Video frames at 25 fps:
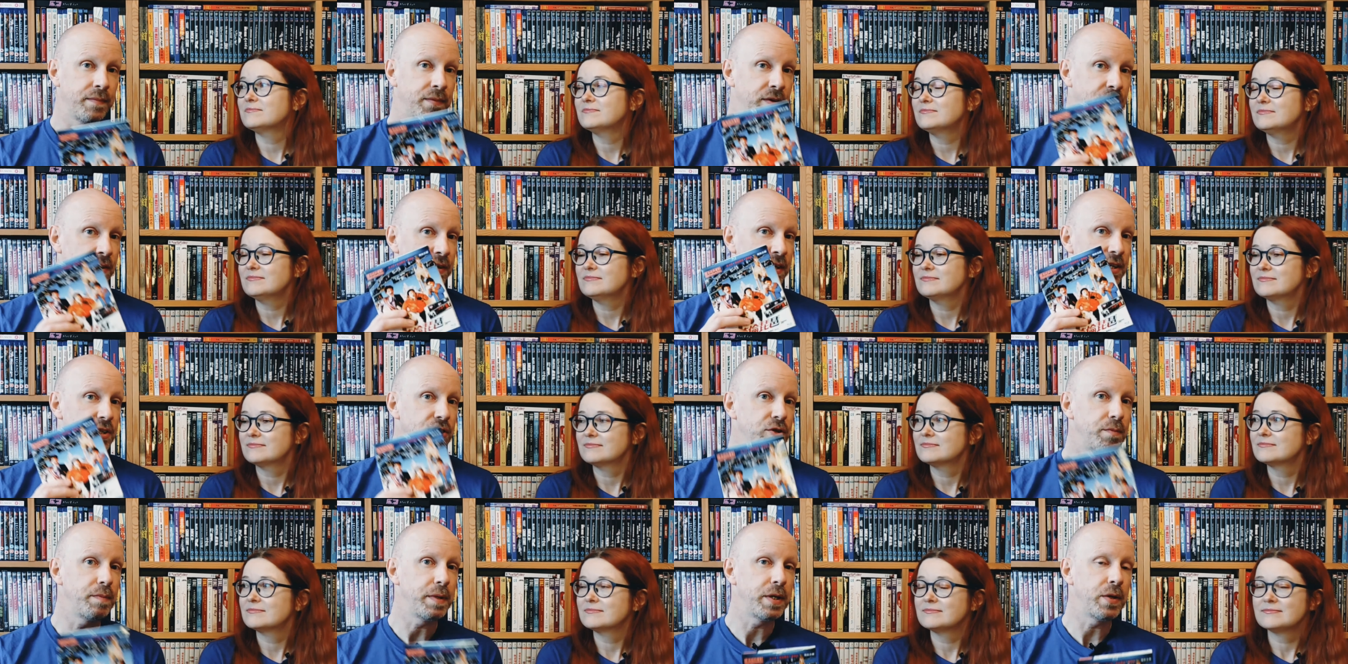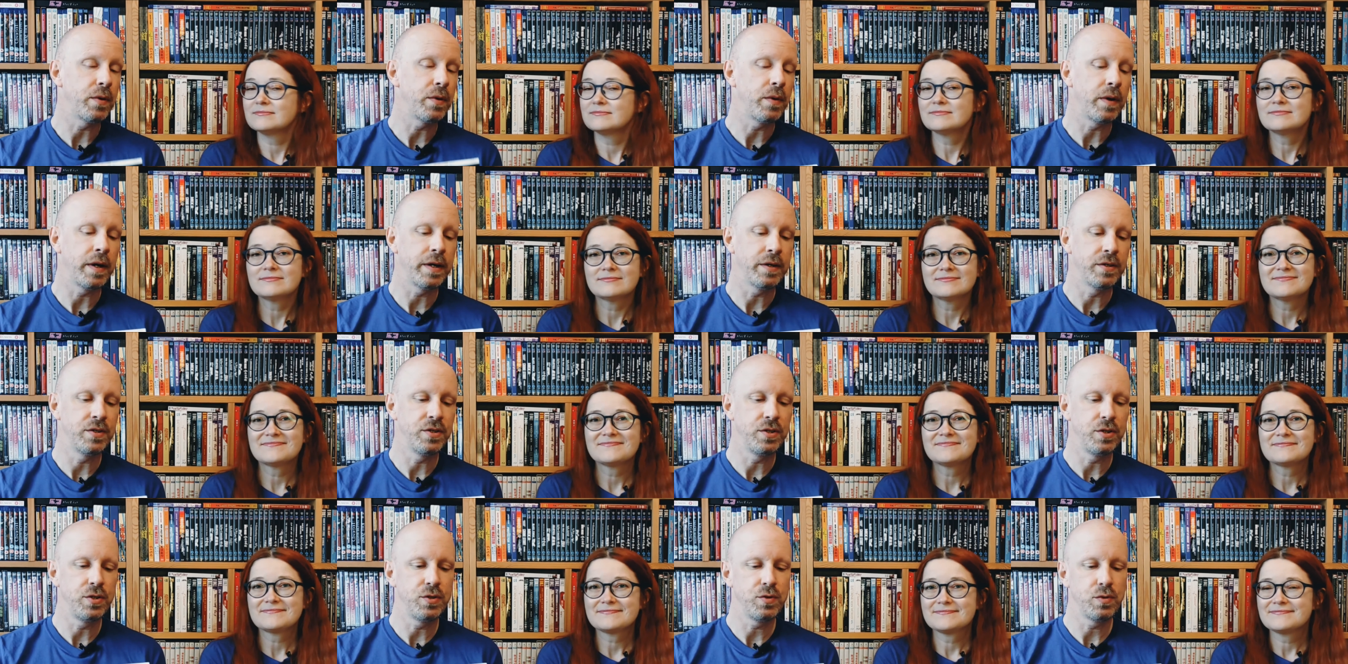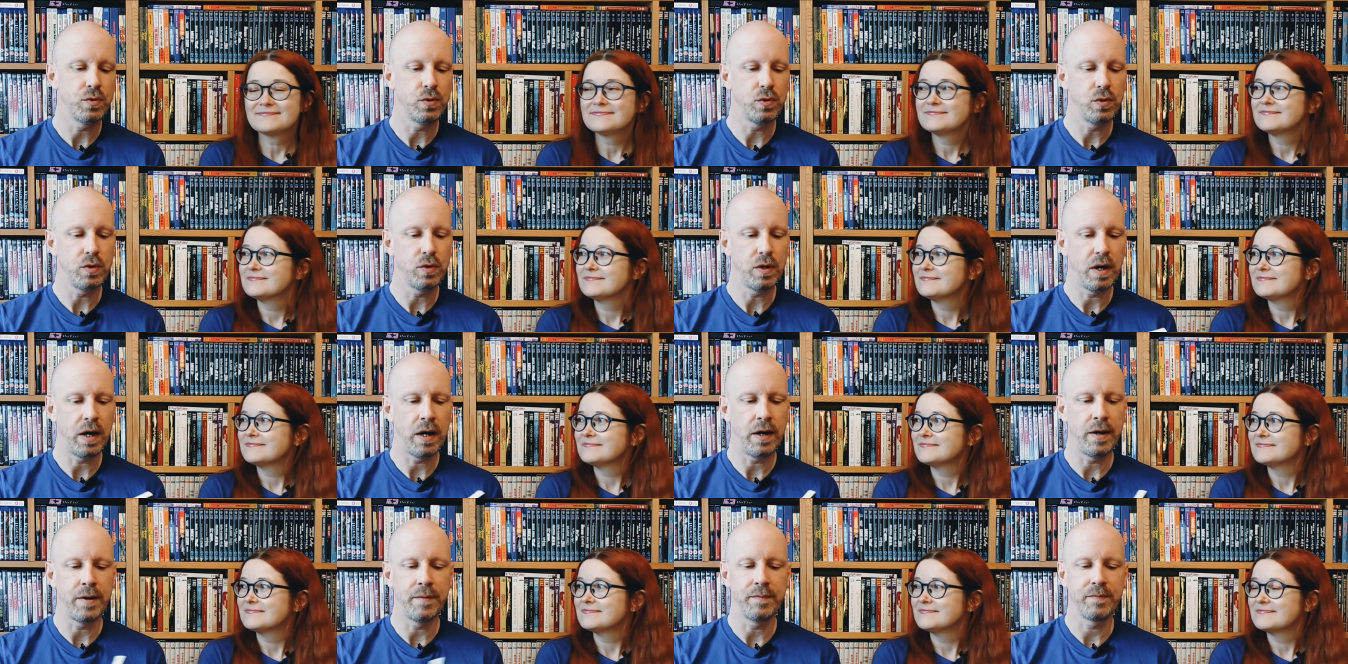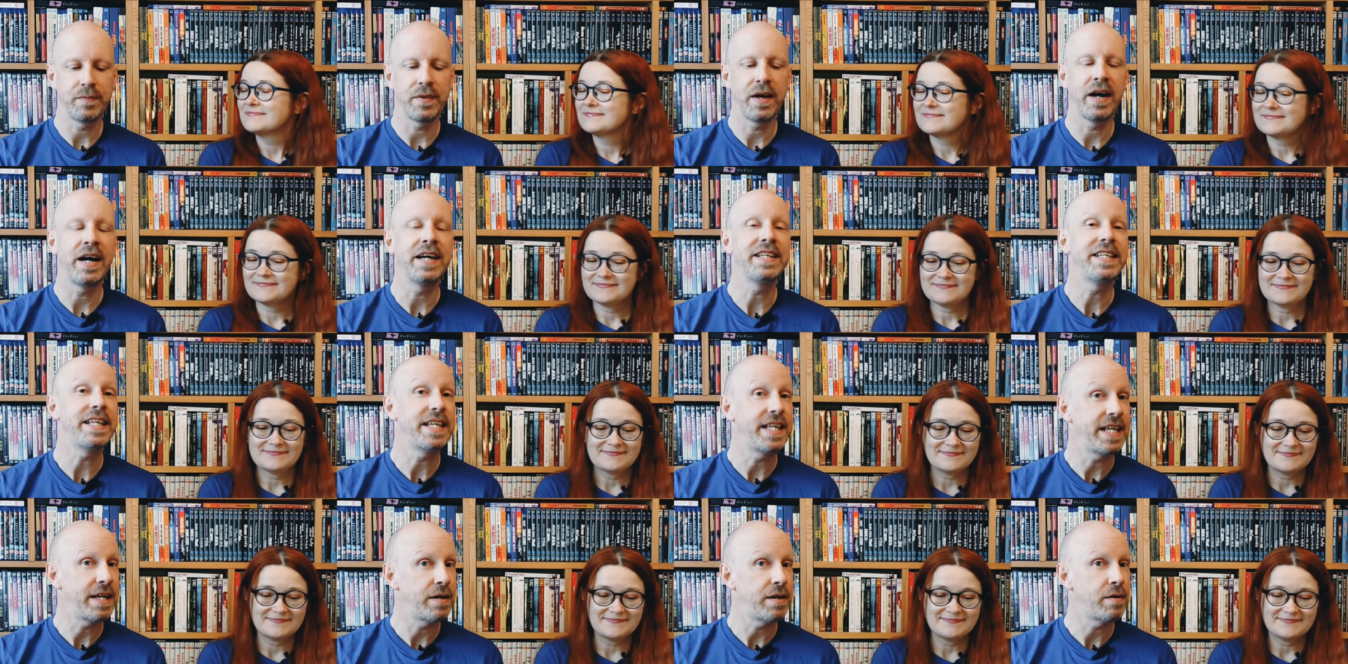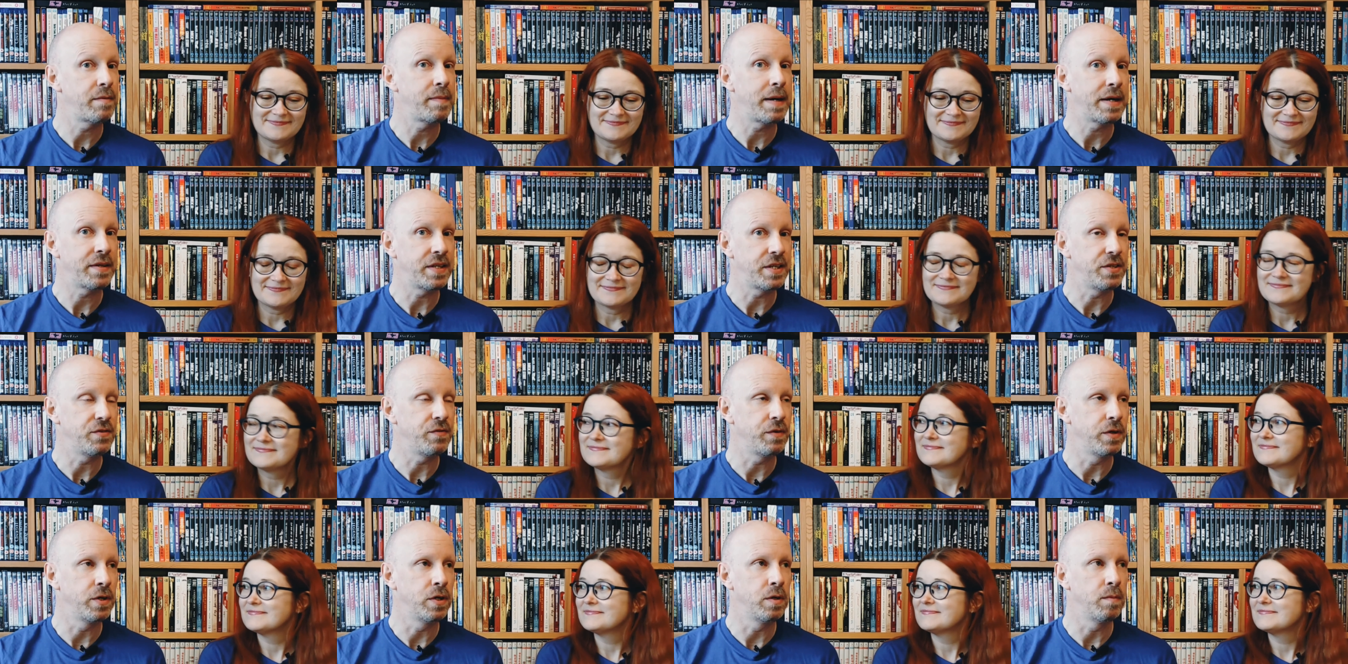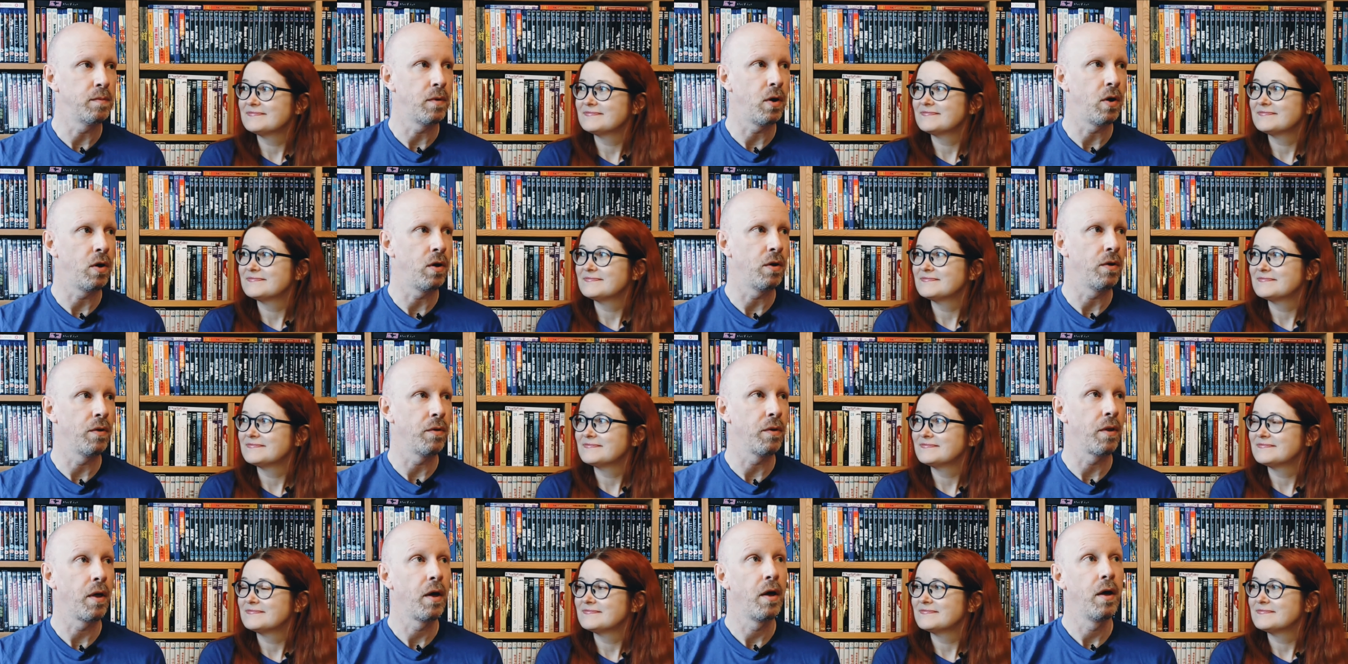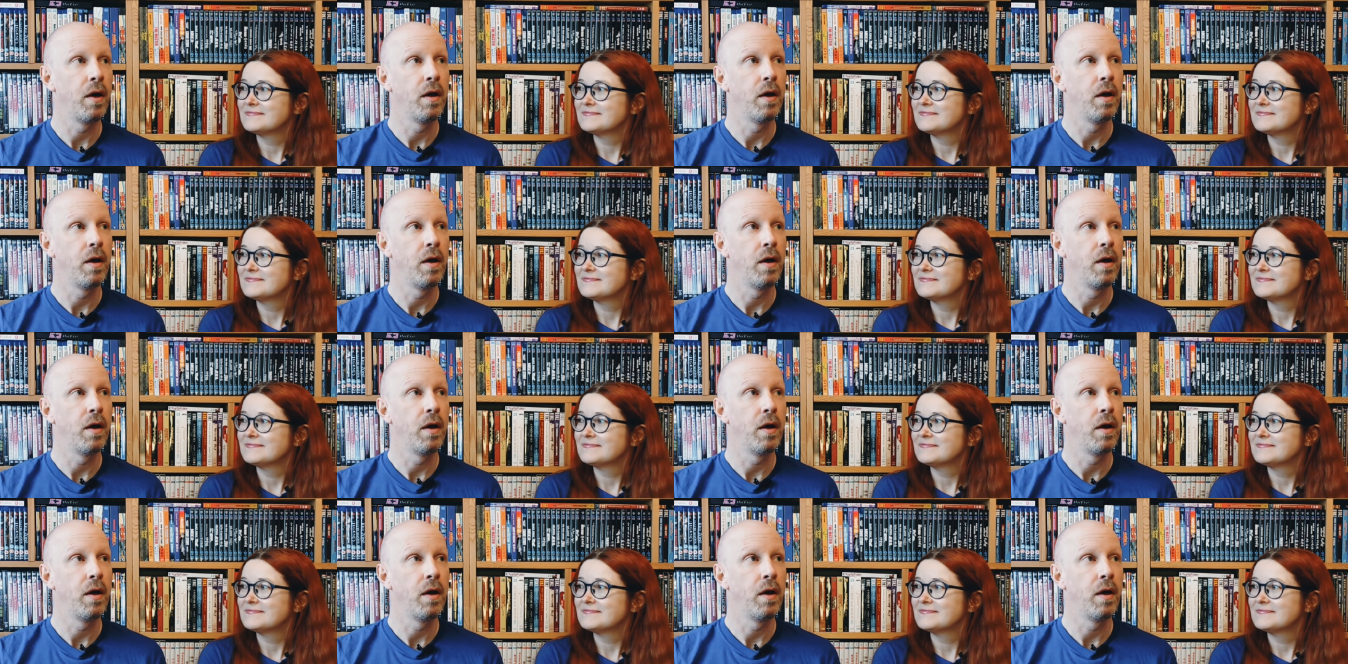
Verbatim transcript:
Speaker 1: So this should be quite unusual. Um, I did hear about this film on